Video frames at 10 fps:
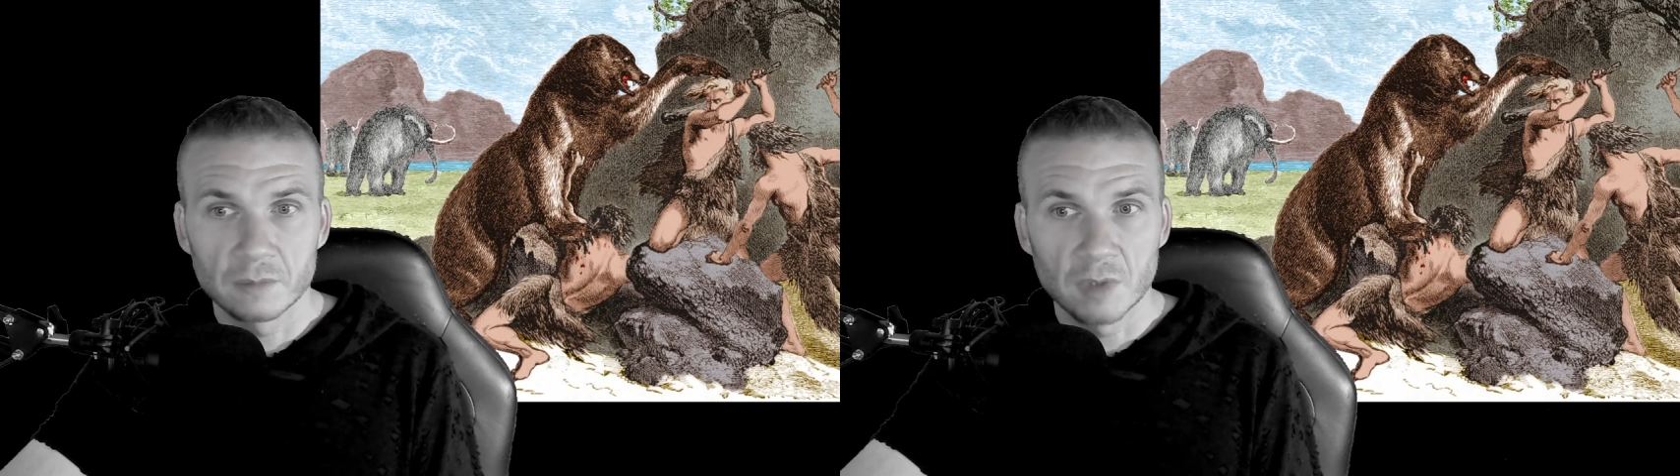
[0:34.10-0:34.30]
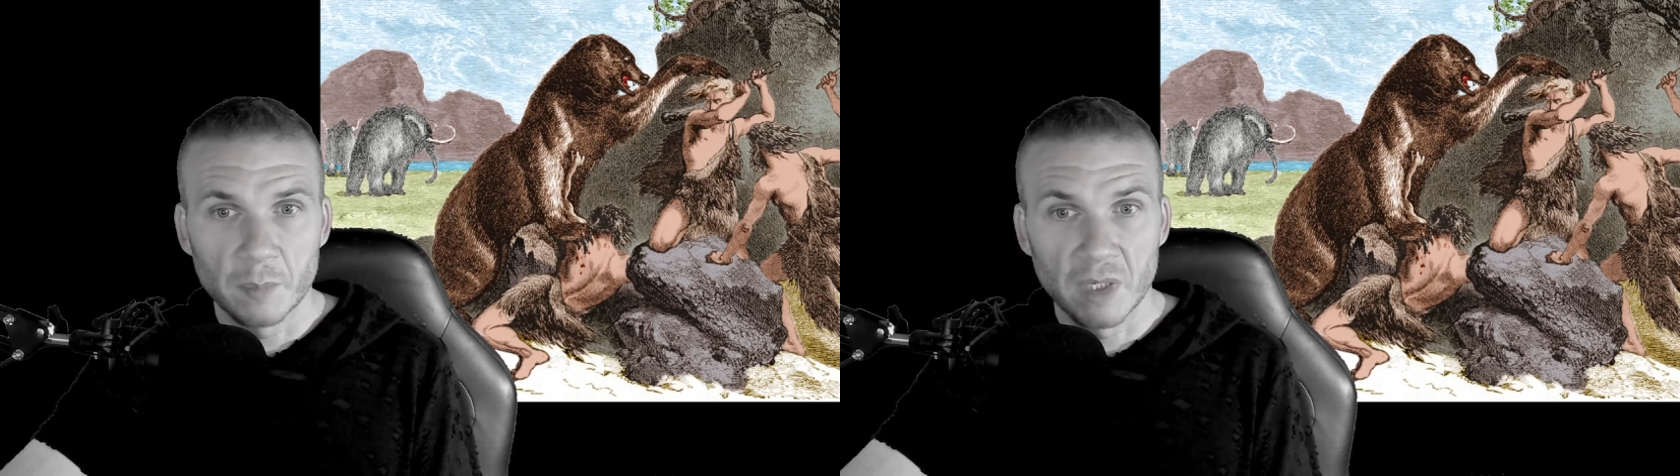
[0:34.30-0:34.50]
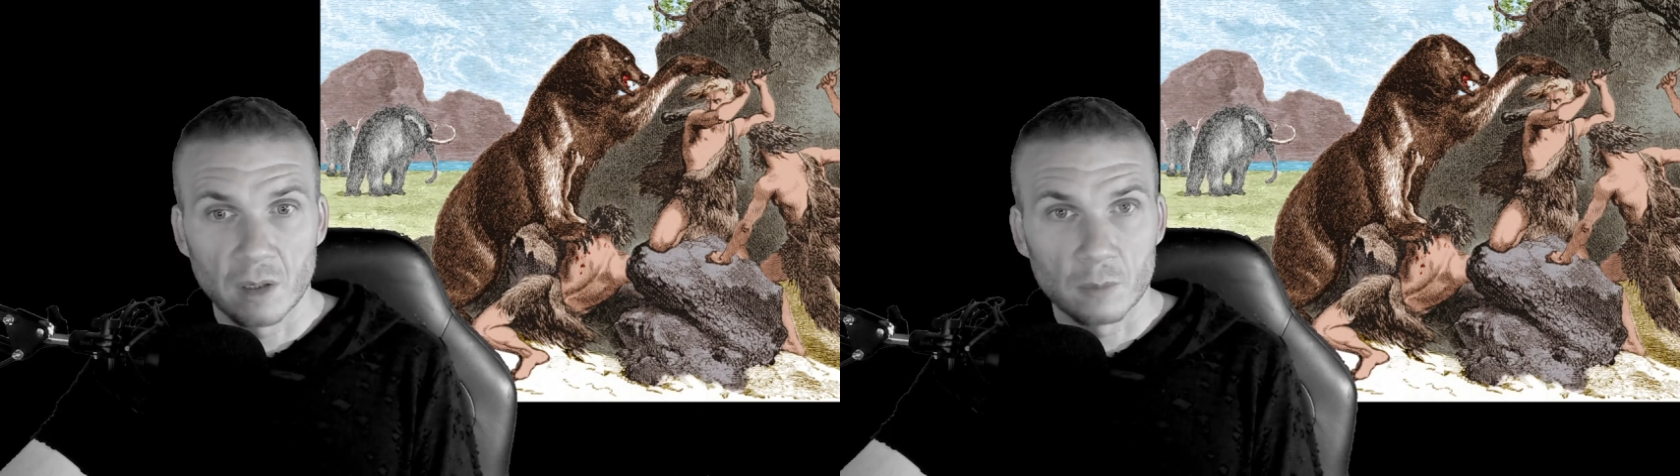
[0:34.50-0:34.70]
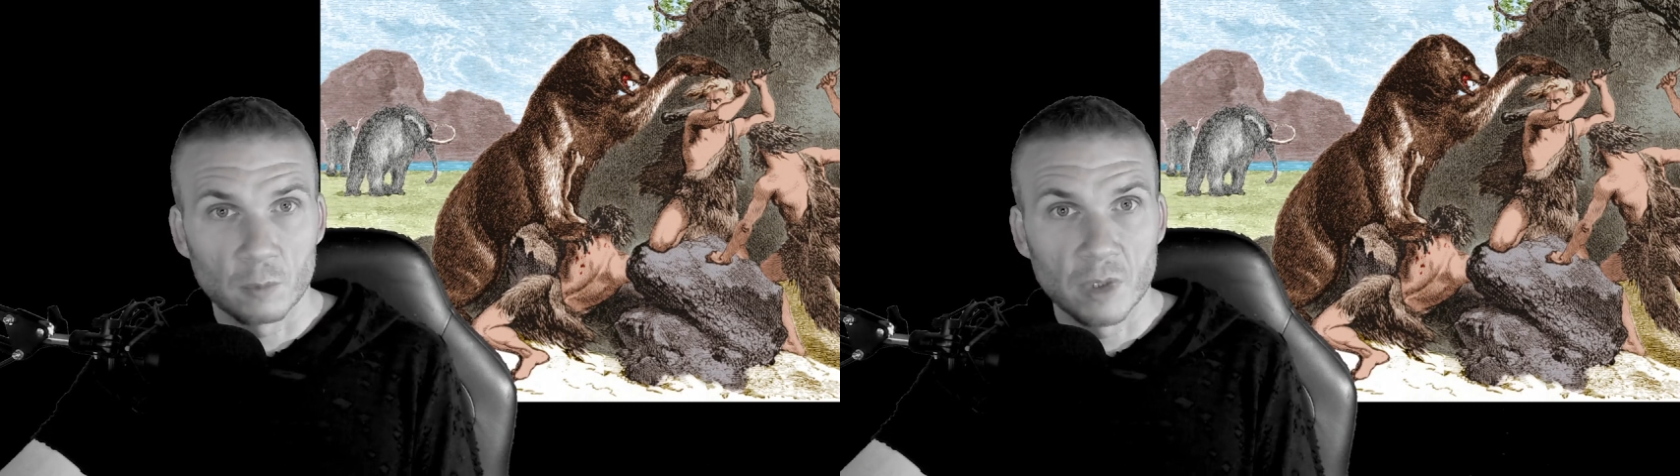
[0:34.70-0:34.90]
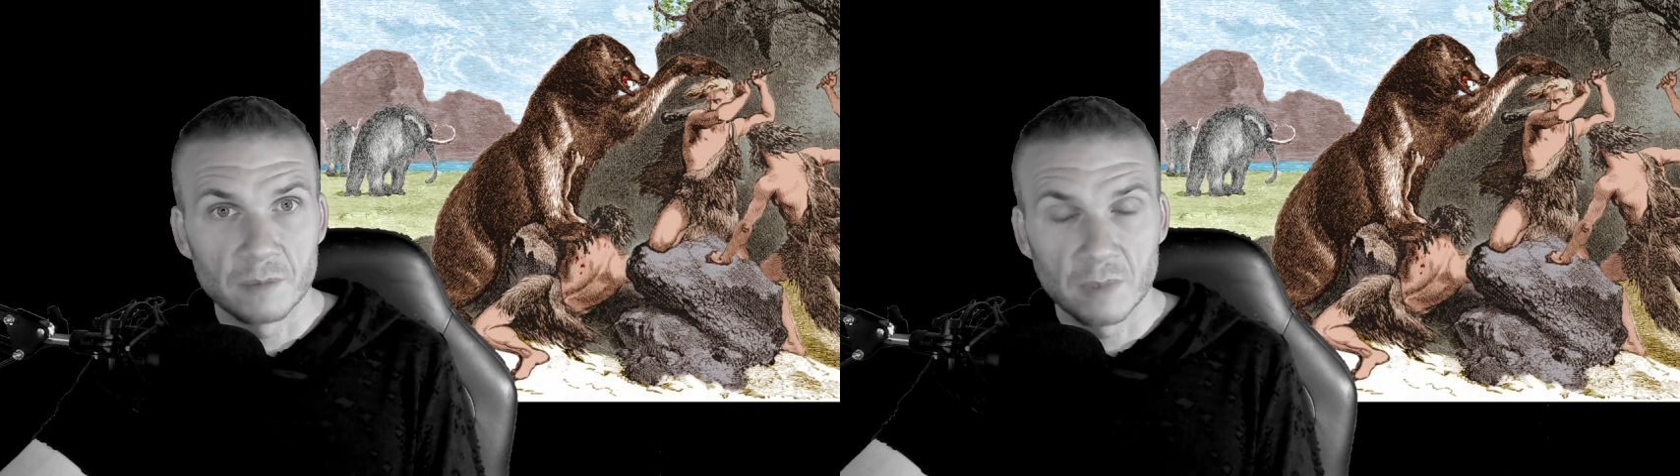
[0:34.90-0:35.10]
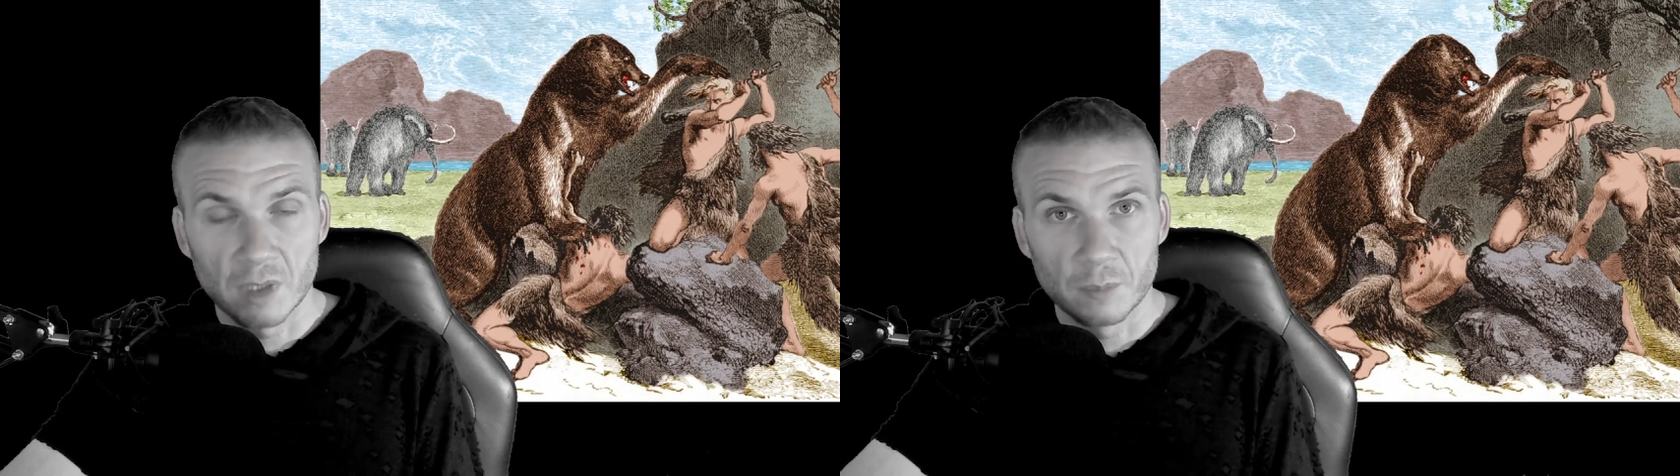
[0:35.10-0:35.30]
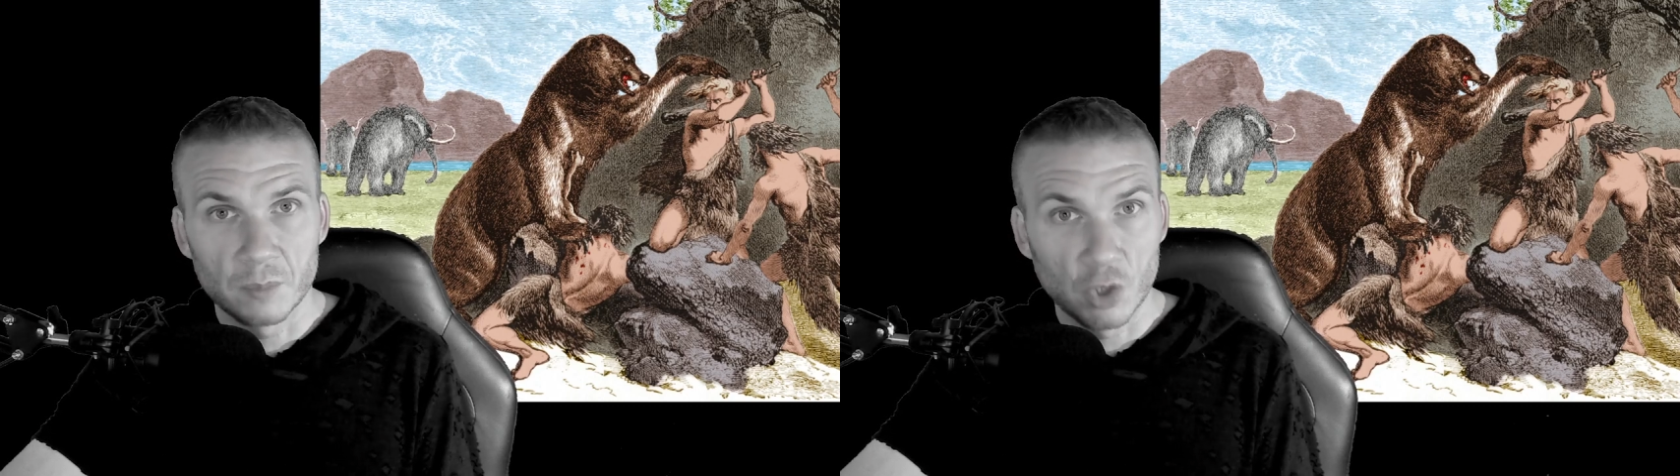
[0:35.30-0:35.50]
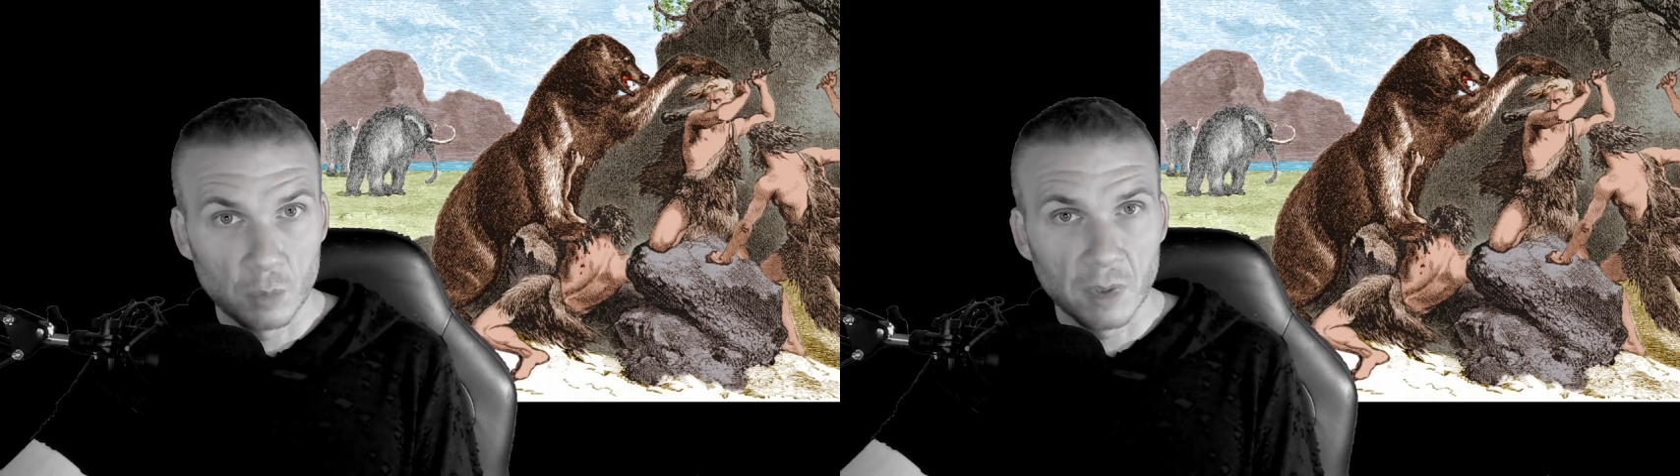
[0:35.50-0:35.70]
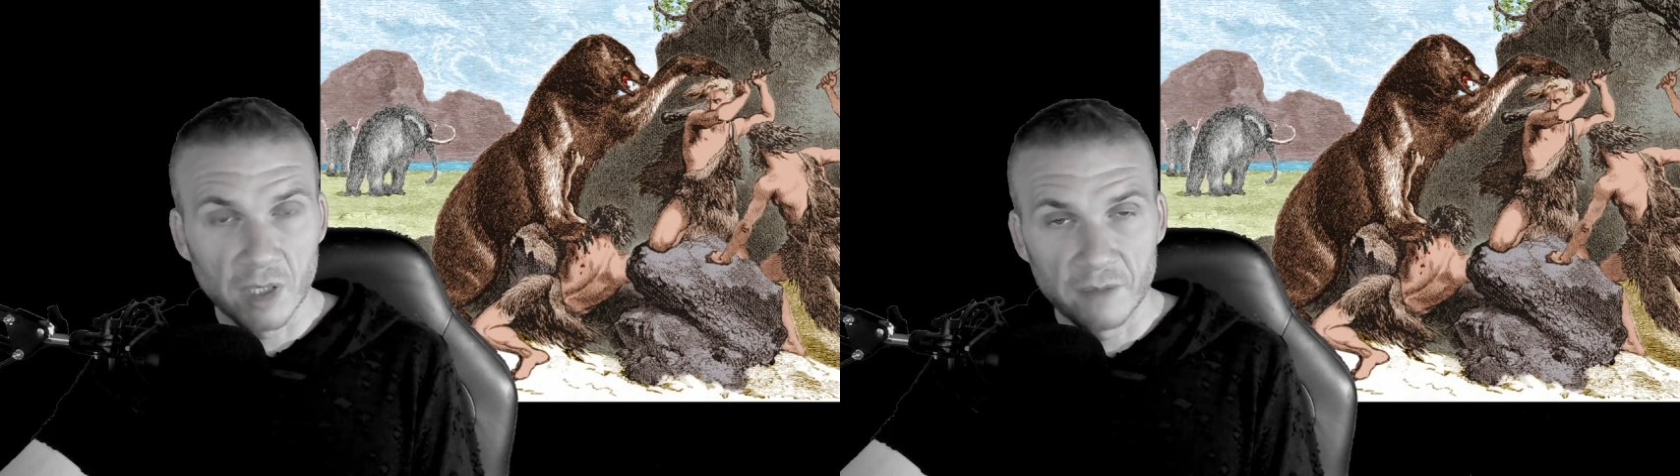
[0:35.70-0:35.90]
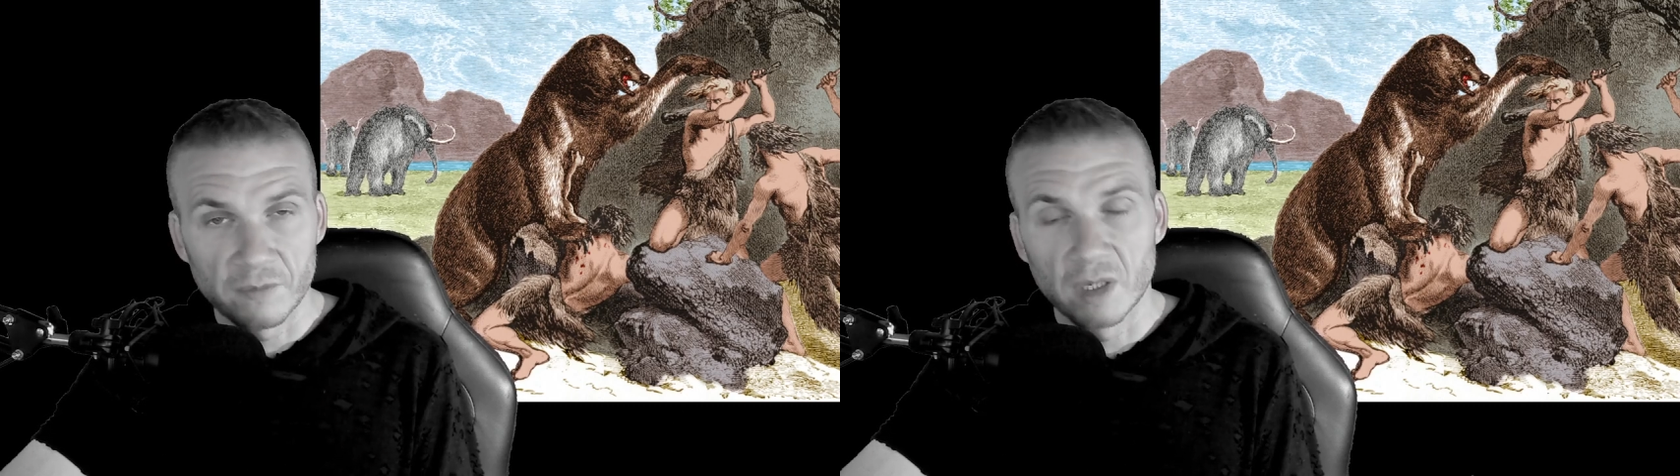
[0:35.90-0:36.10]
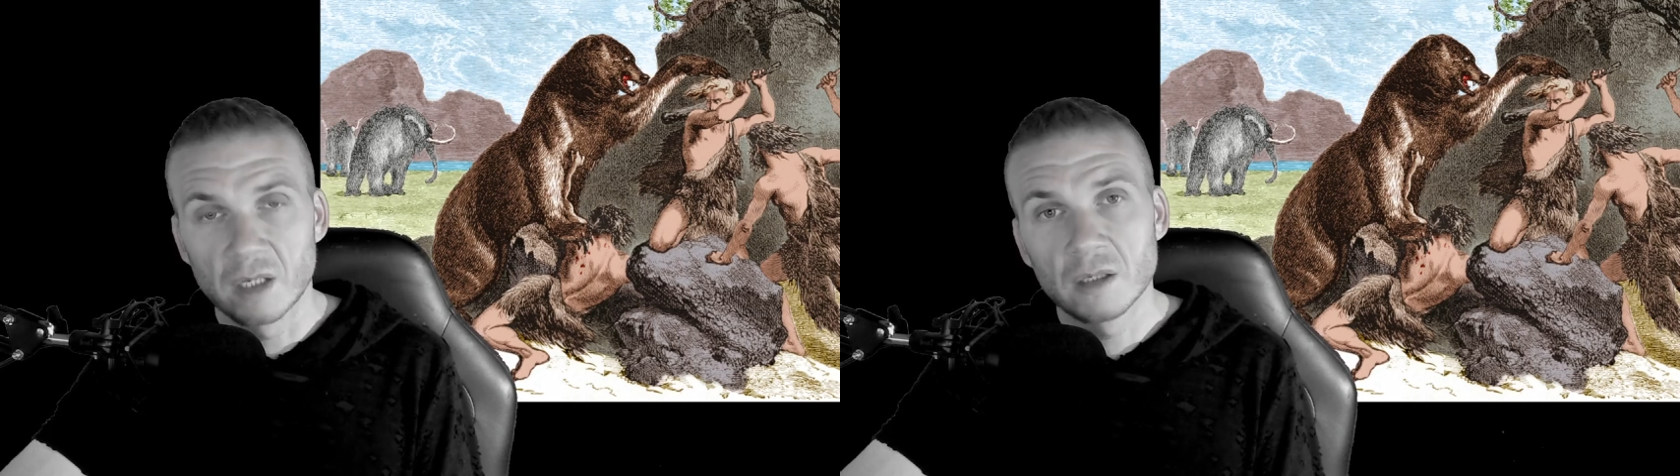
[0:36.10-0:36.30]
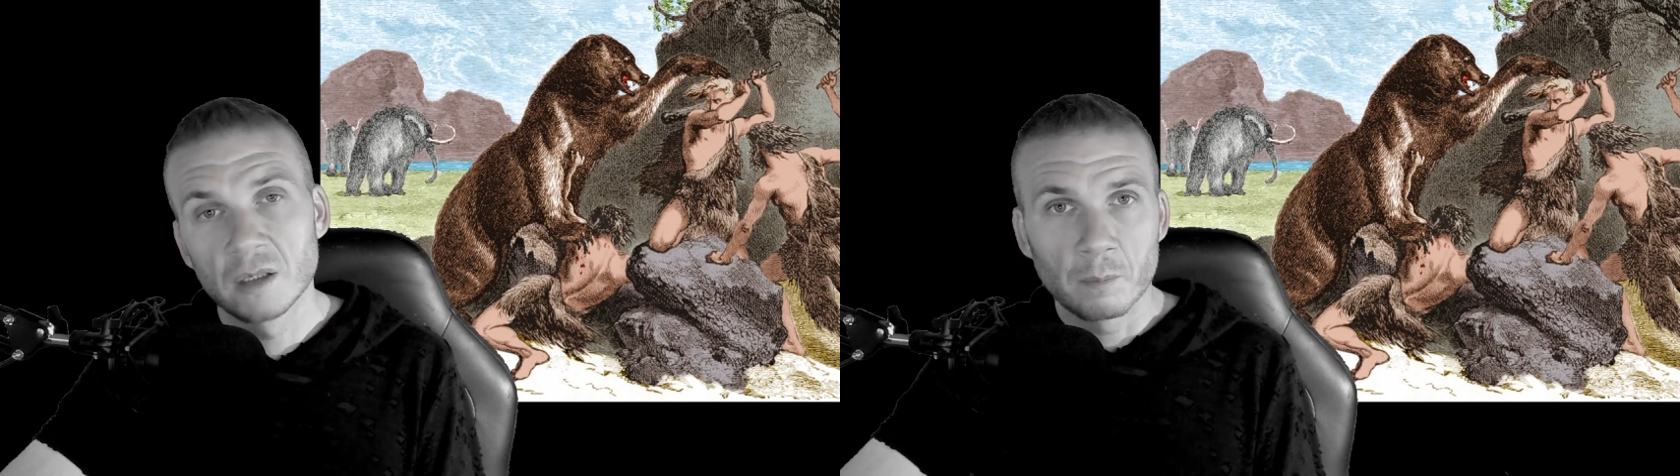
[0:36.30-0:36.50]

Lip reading: depending on what, you know, you believe in.